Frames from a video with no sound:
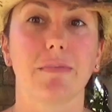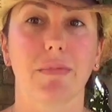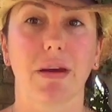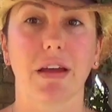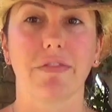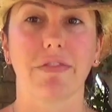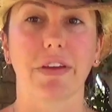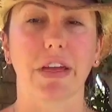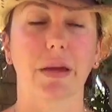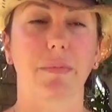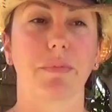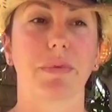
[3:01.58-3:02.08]
my
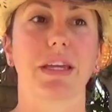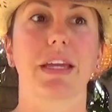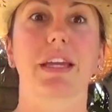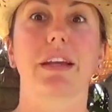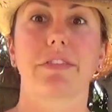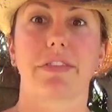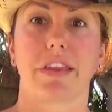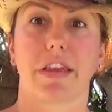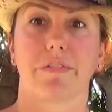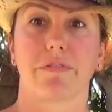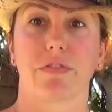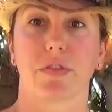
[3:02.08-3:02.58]
family
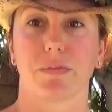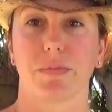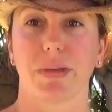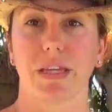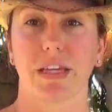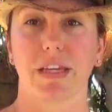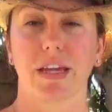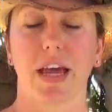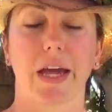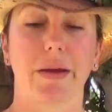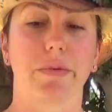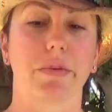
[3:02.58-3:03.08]
except for
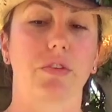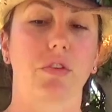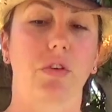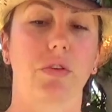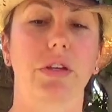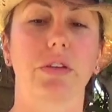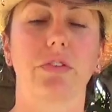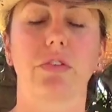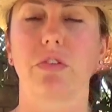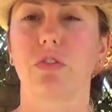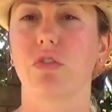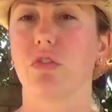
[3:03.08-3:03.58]
me. I was
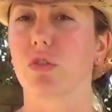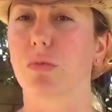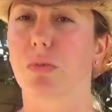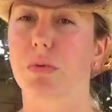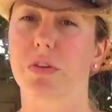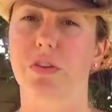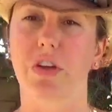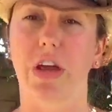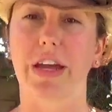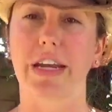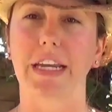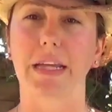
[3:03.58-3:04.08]
always the super
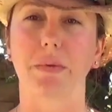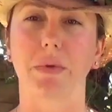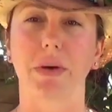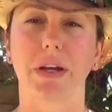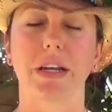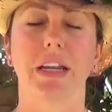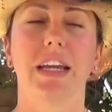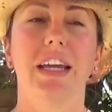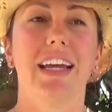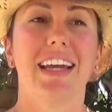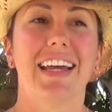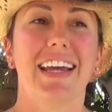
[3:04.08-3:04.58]
tiny
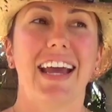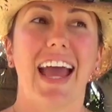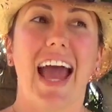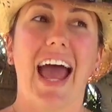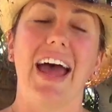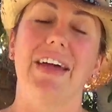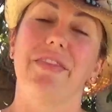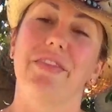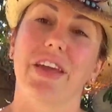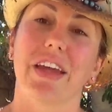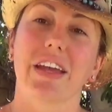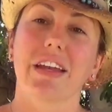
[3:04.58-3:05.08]
one.
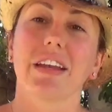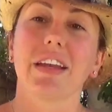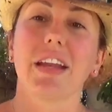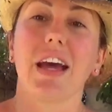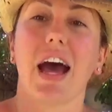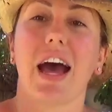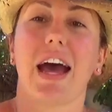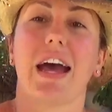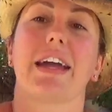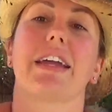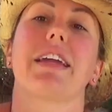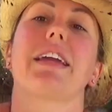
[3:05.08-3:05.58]
And then
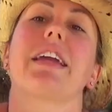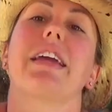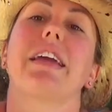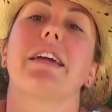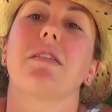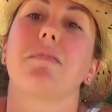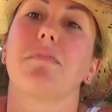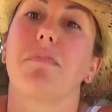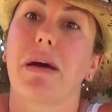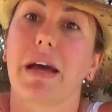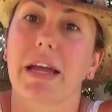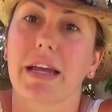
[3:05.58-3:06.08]
I
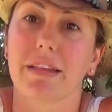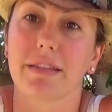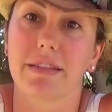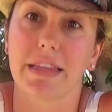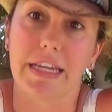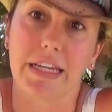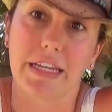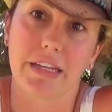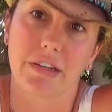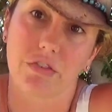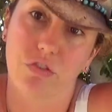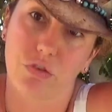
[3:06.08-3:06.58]
hit my
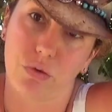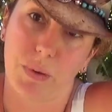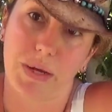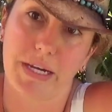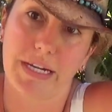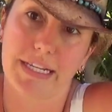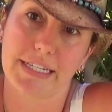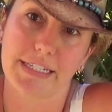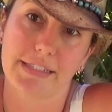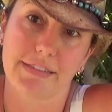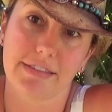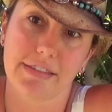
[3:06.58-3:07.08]
late
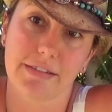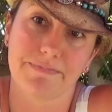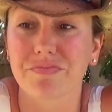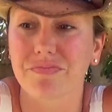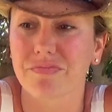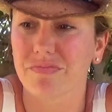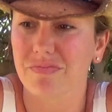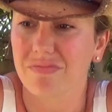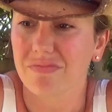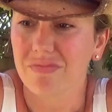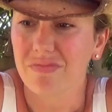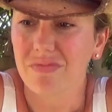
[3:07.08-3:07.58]
20s.
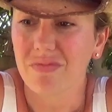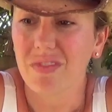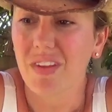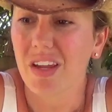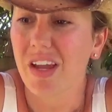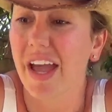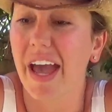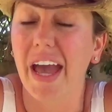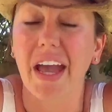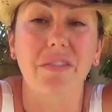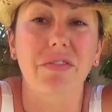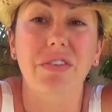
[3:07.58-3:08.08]

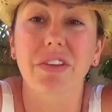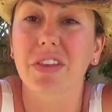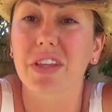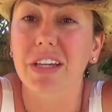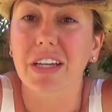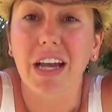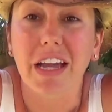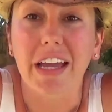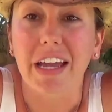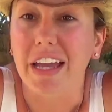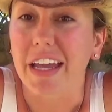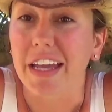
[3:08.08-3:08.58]
Everything
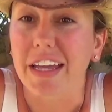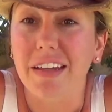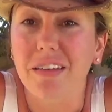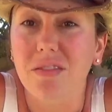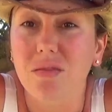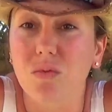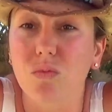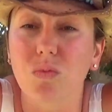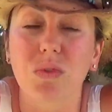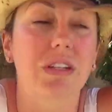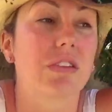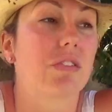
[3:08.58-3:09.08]
I ate
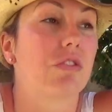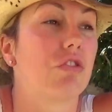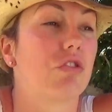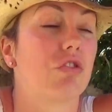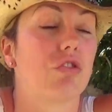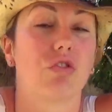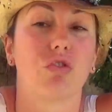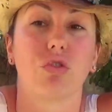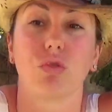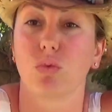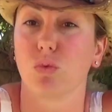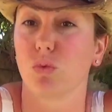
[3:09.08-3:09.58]
went
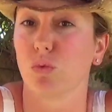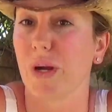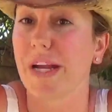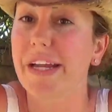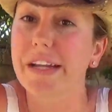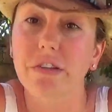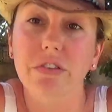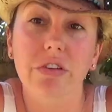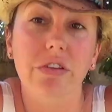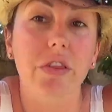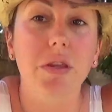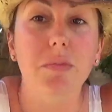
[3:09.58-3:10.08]

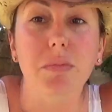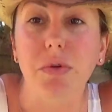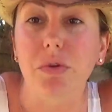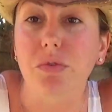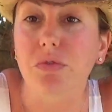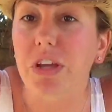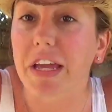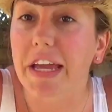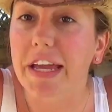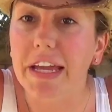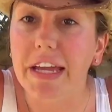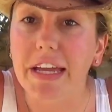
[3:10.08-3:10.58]
straight to the
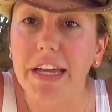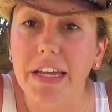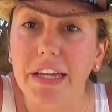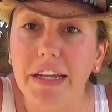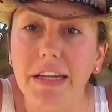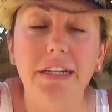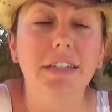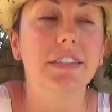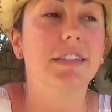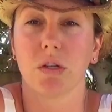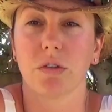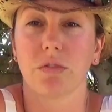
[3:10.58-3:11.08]
booty.
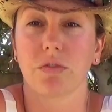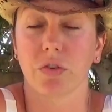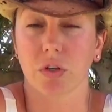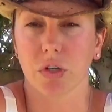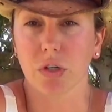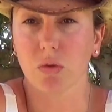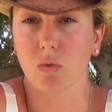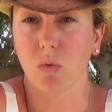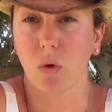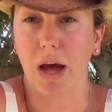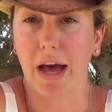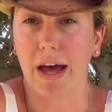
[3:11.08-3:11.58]
For
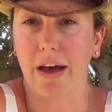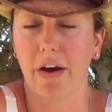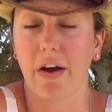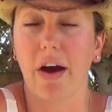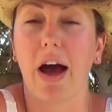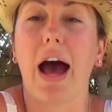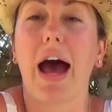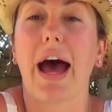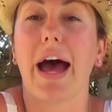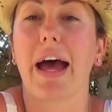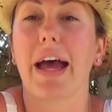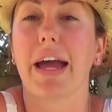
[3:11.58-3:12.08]
a
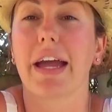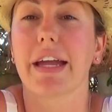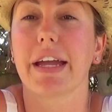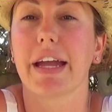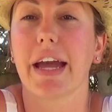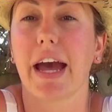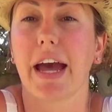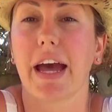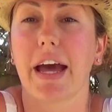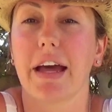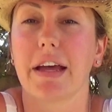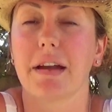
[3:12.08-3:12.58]
while, I
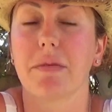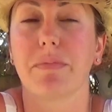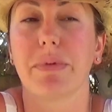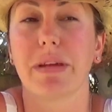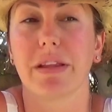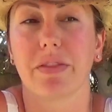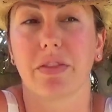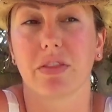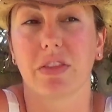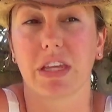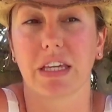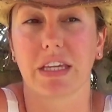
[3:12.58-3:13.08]
had
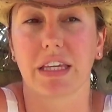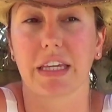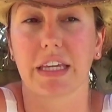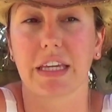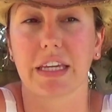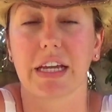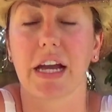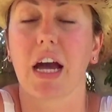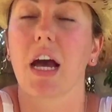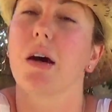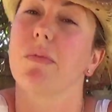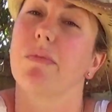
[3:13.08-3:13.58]
been
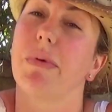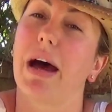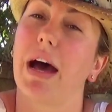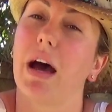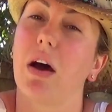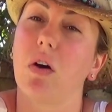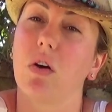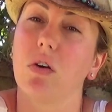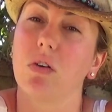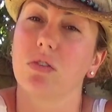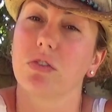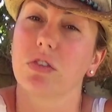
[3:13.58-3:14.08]
thinking
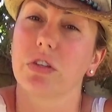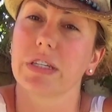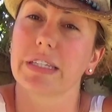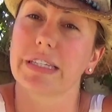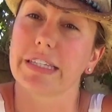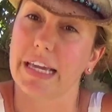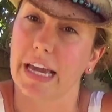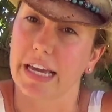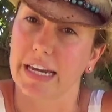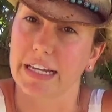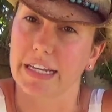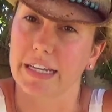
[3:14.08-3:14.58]
about
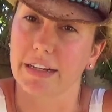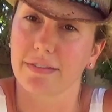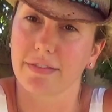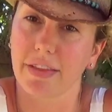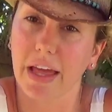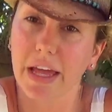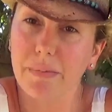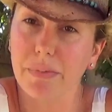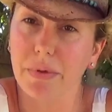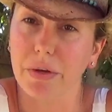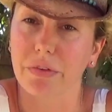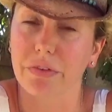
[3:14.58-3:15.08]
getting
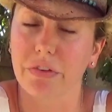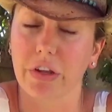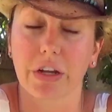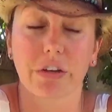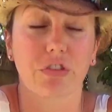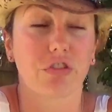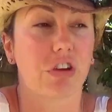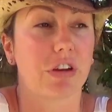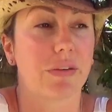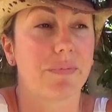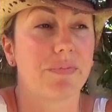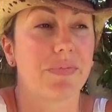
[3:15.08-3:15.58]

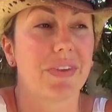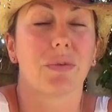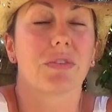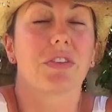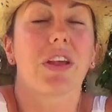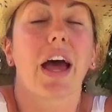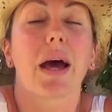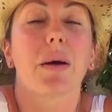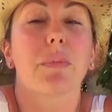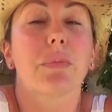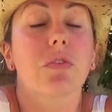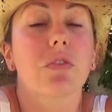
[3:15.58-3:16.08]
liposuction. I was
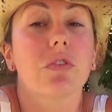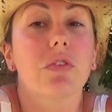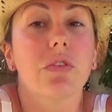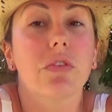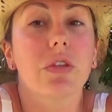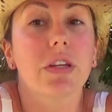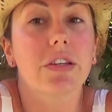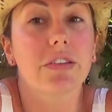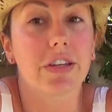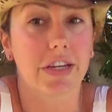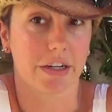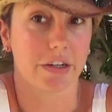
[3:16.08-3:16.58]

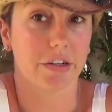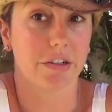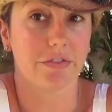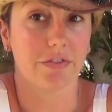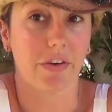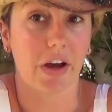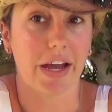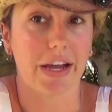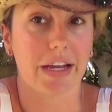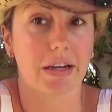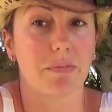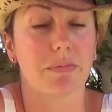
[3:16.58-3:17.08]
absolutely
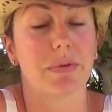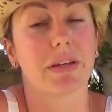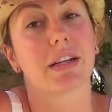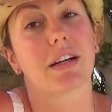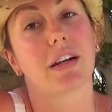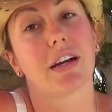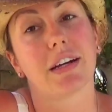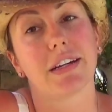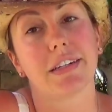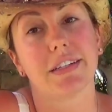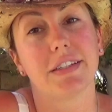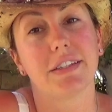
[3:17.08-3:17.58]
terrified
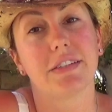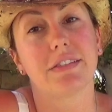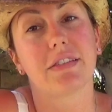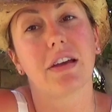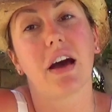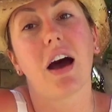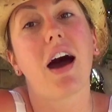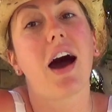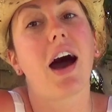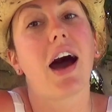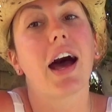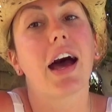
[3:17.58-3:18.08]
because
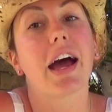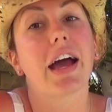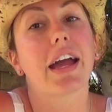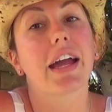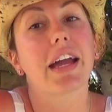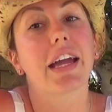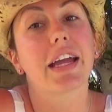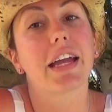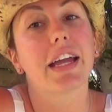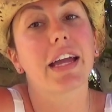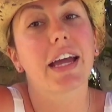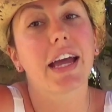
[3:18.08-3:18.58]

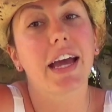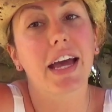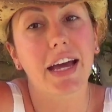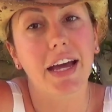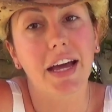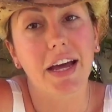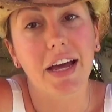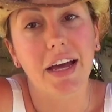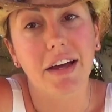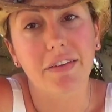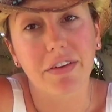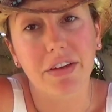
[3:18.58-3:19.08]
I
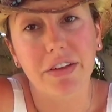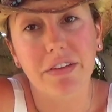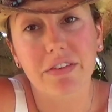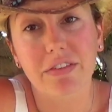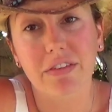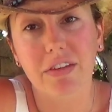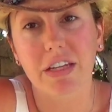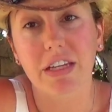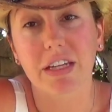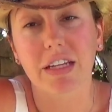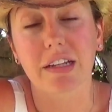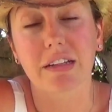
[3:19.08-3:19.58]
have
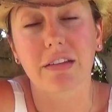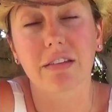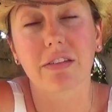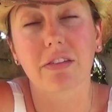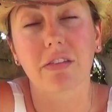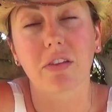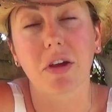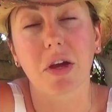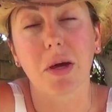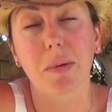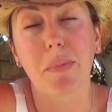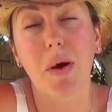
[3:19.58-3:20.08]
seen
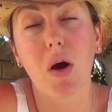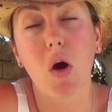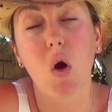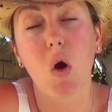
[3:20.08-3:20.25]
some